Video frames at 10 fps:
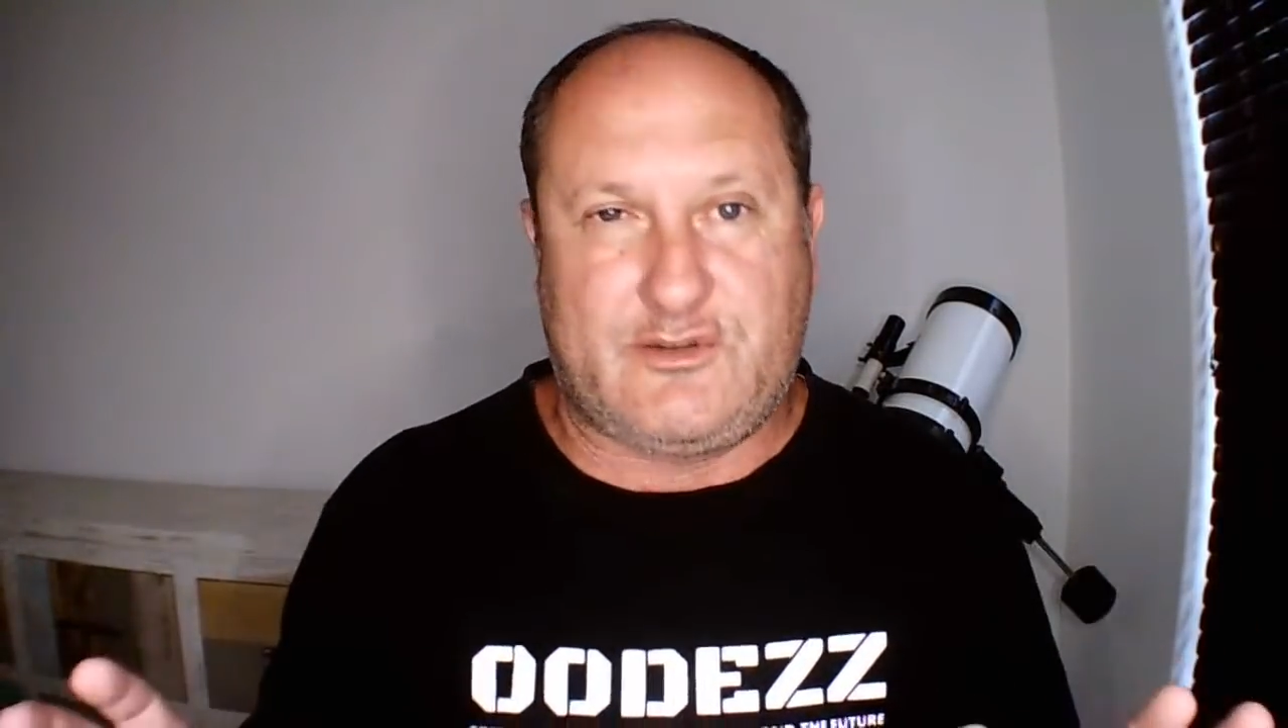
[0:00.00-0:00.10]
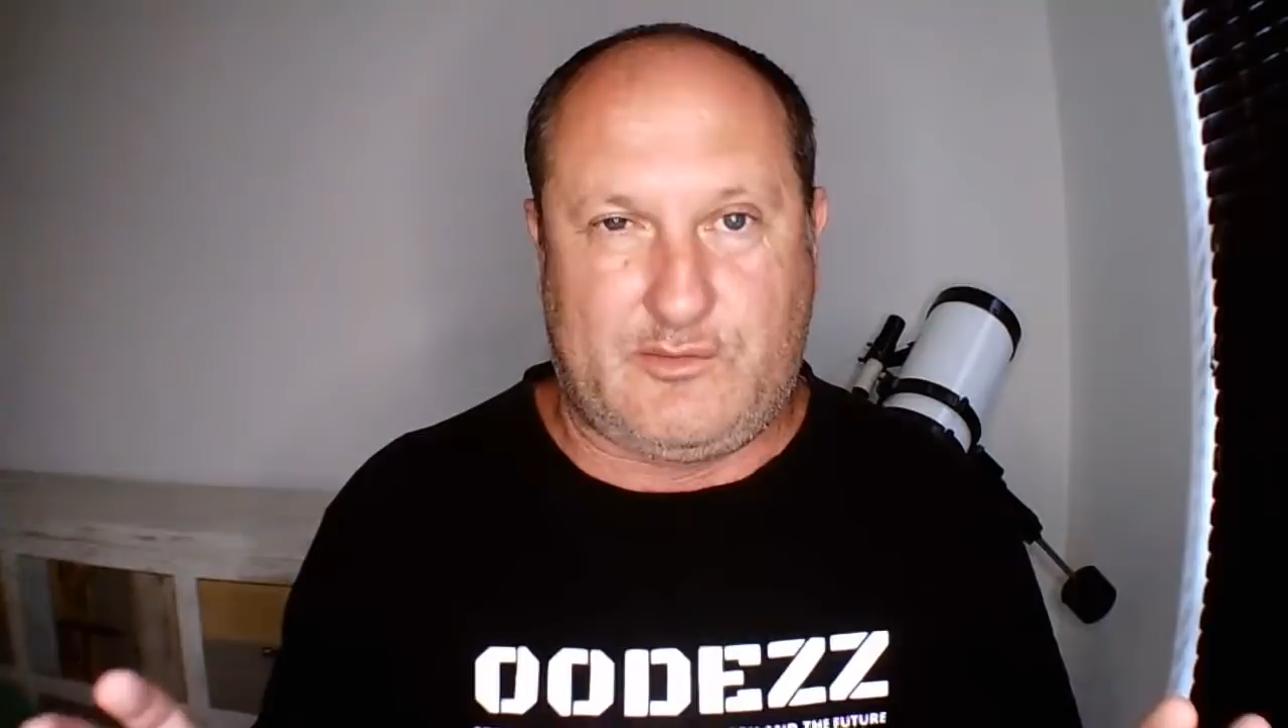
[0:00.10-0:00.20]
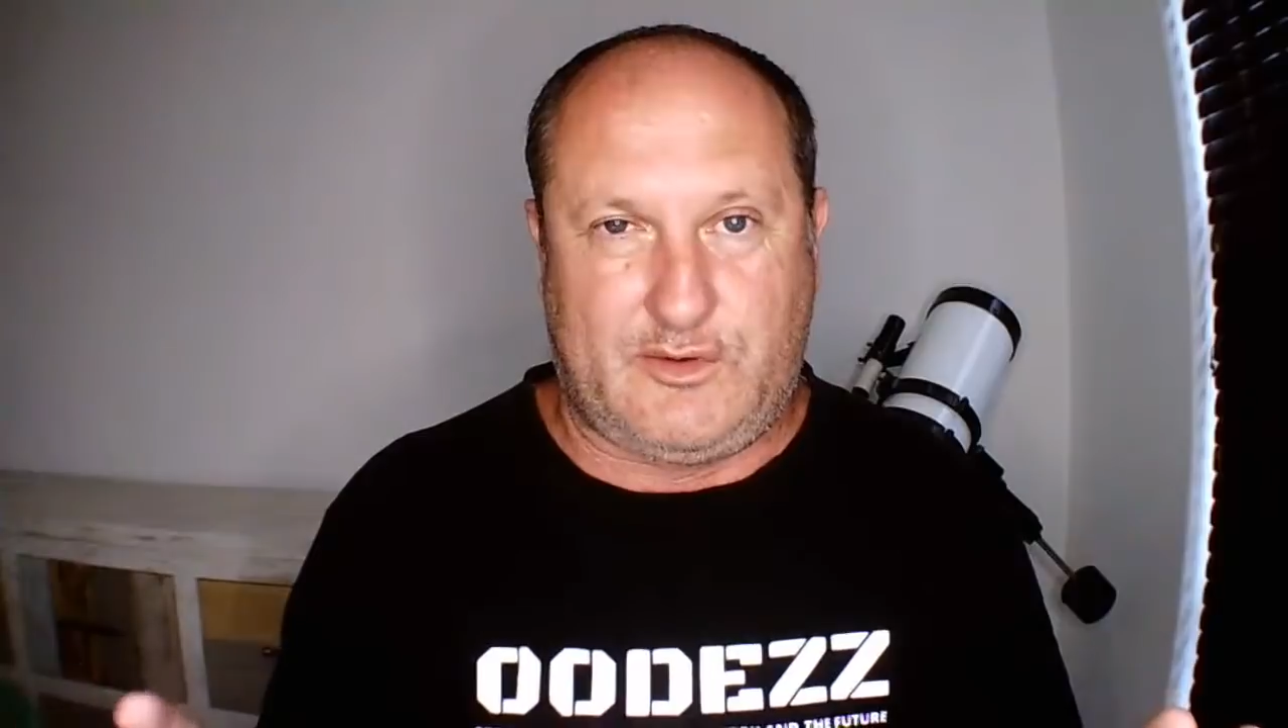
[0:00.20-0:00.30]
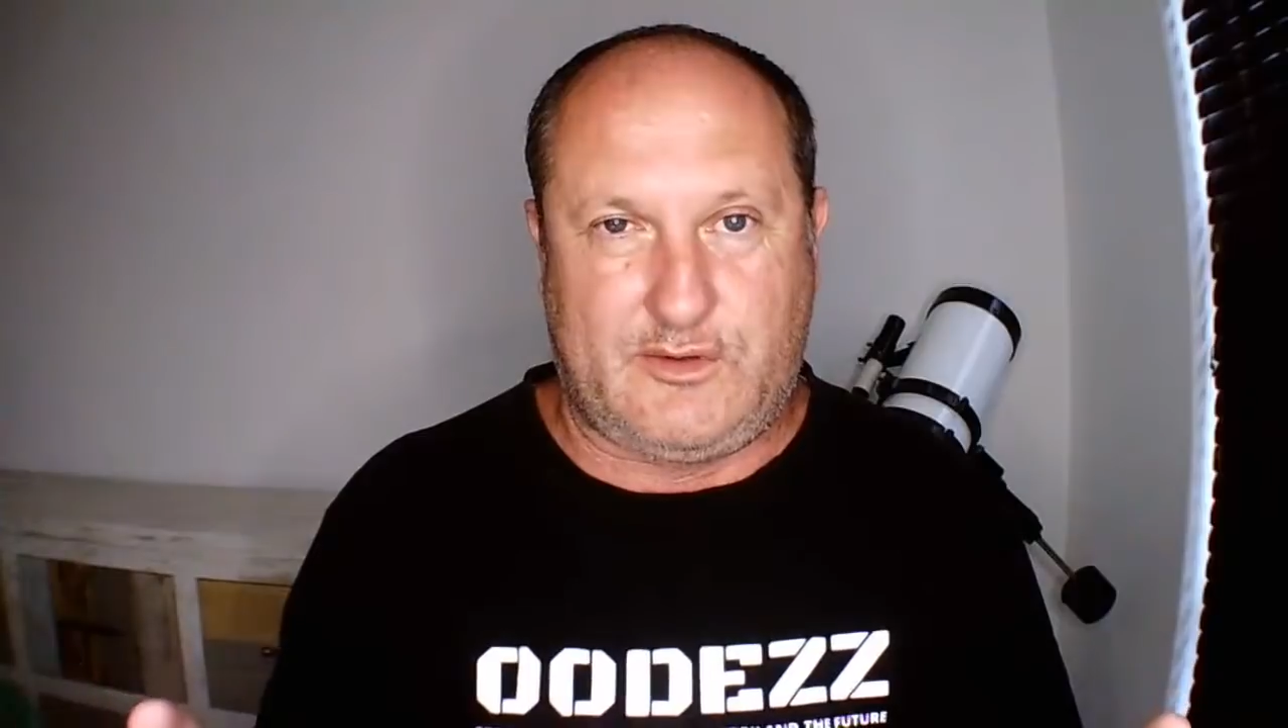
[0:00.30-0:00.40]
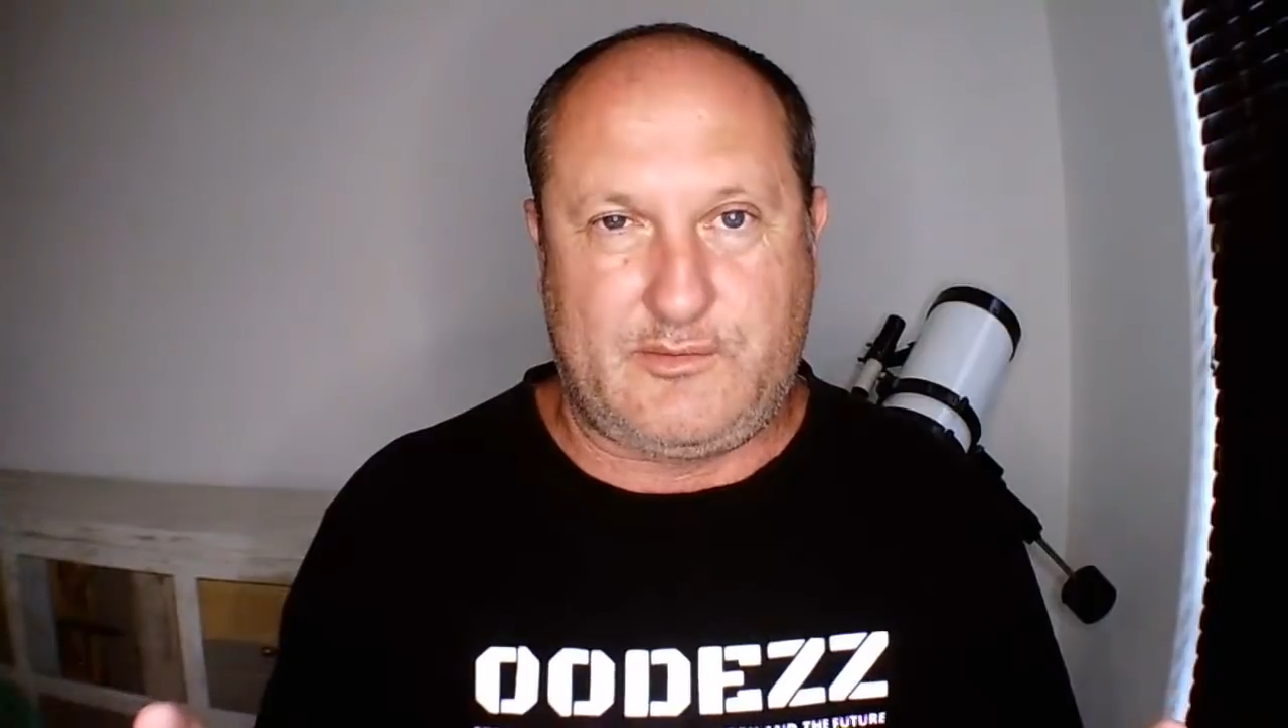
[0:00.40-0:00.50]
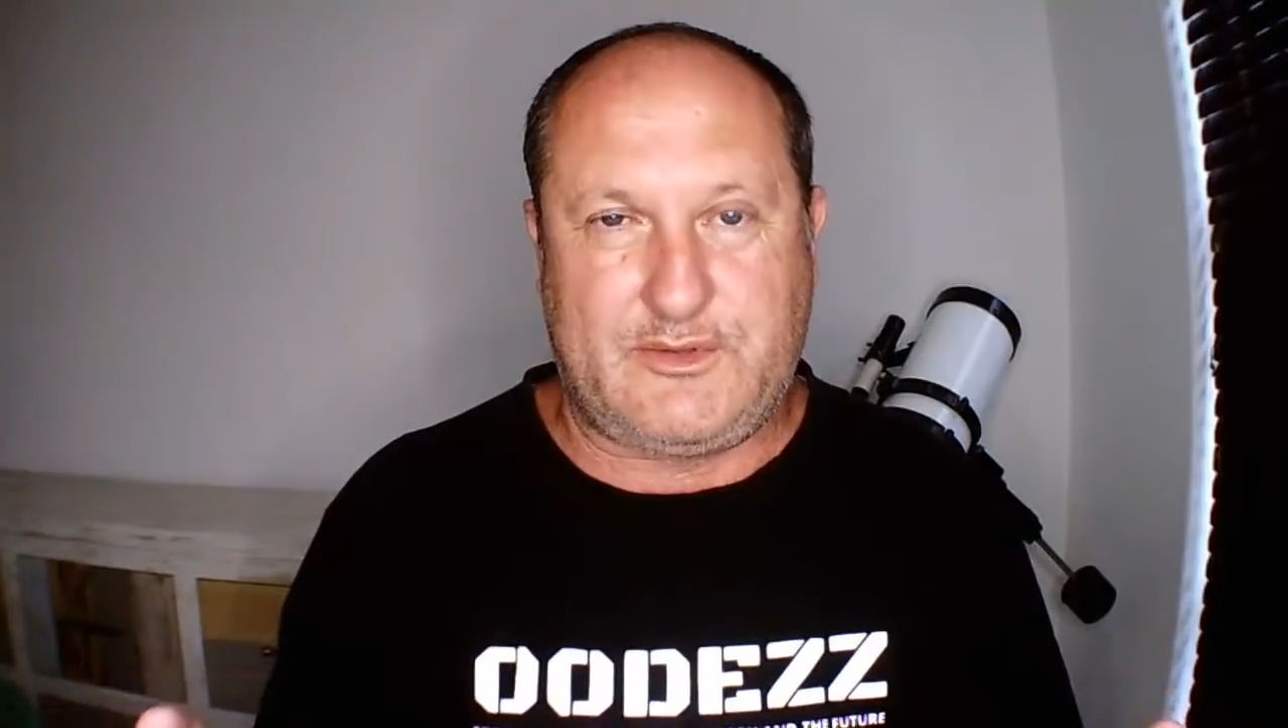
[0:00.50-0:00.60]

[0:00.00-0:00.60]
the world